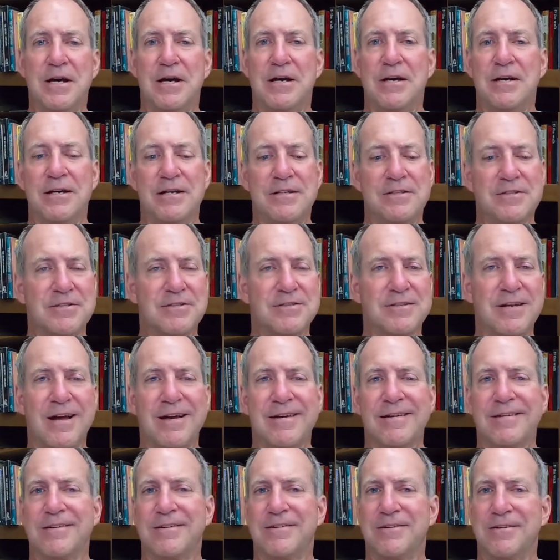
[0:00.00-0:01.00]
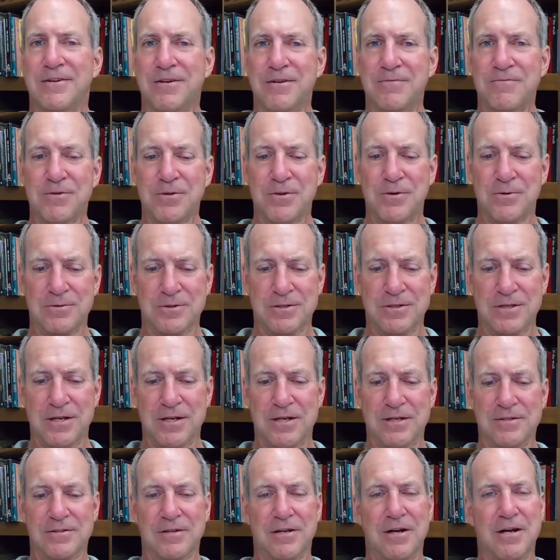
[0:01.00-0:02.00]
It's just not good for those
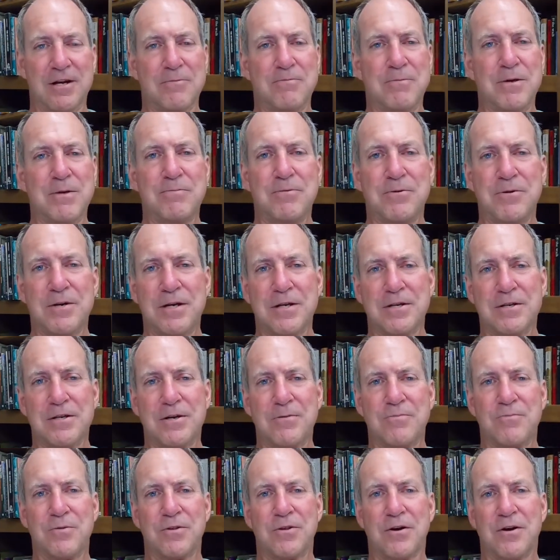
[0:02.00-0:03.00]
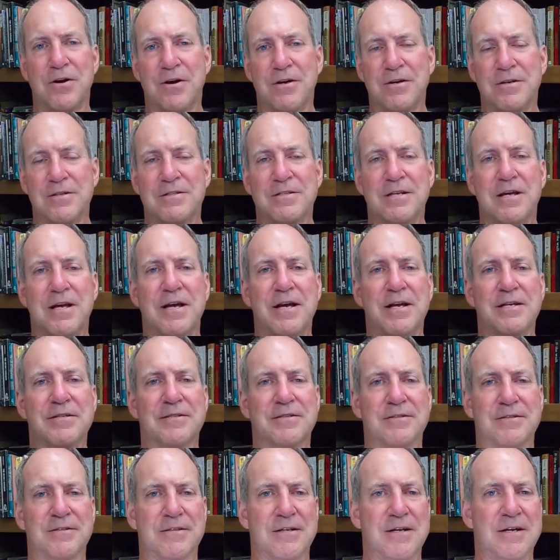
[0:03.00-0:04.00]
things. A lot of people end up with heart
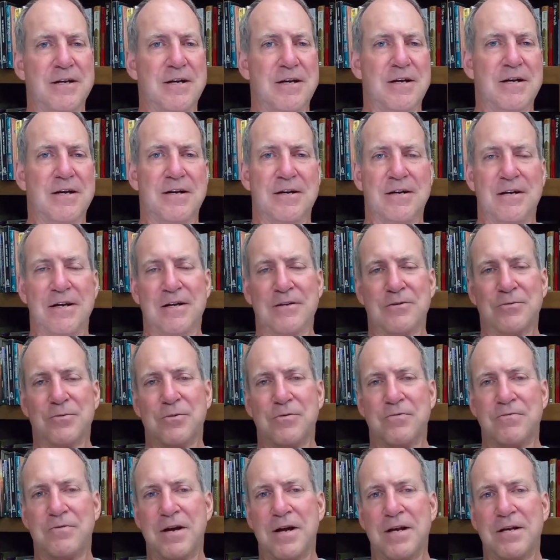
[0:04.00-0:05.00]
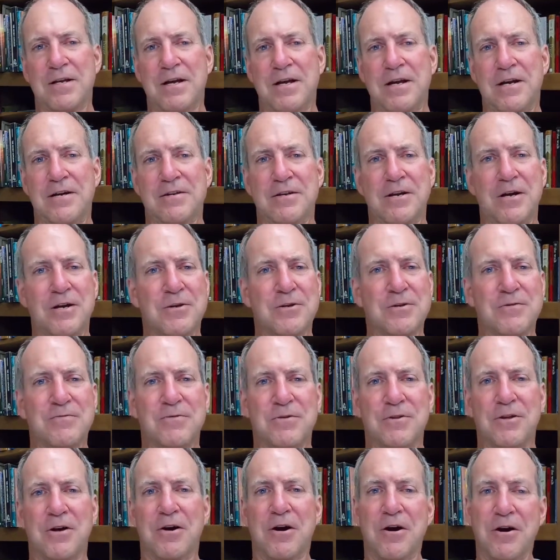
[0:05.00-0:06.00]
attacks, and as we'll find out, not good
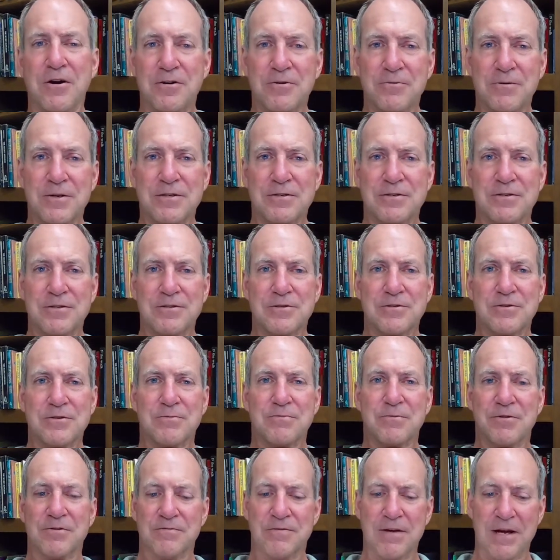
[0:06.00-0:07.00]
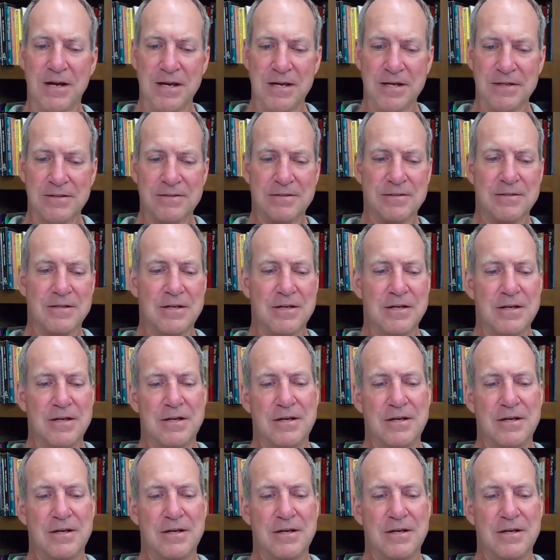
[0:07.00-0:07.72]
for the artery system or the veins.